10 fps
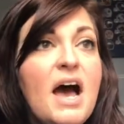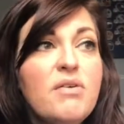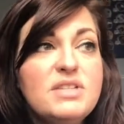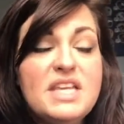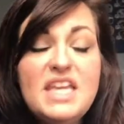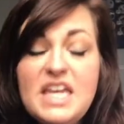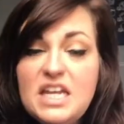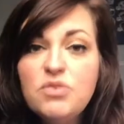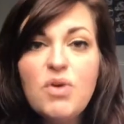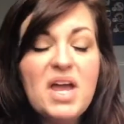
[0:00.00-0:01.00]
I was
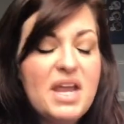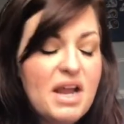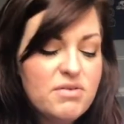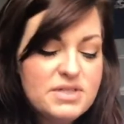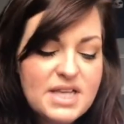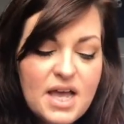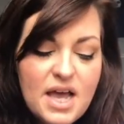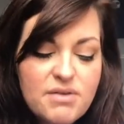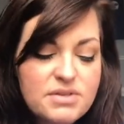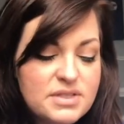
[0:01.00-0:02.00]
eating right. I was,
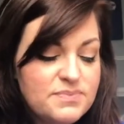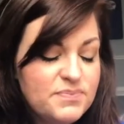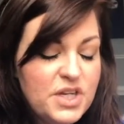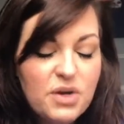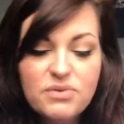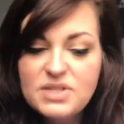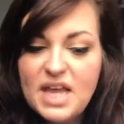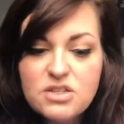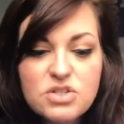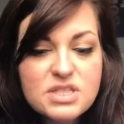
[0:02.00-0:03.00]
I was, you know, I was
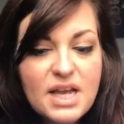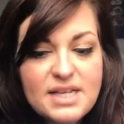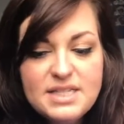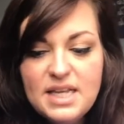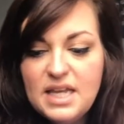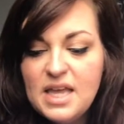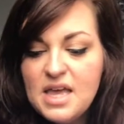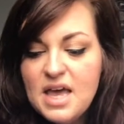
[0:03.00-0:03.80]
exercising.